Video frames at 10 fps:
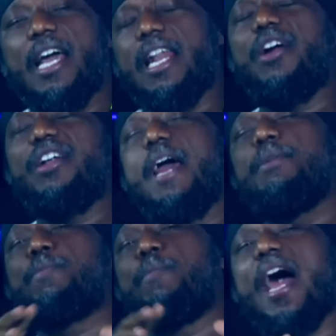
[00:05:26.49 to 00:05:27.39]
and our
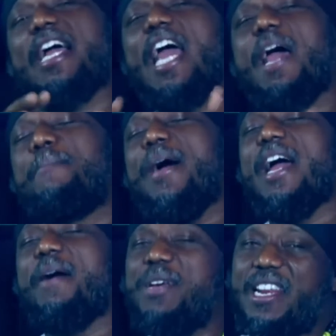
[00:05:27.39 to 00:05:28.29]
name is Blakk
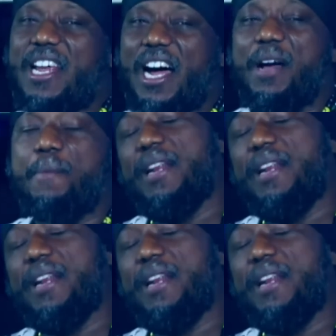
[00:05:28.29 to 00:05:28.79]
Empire Media.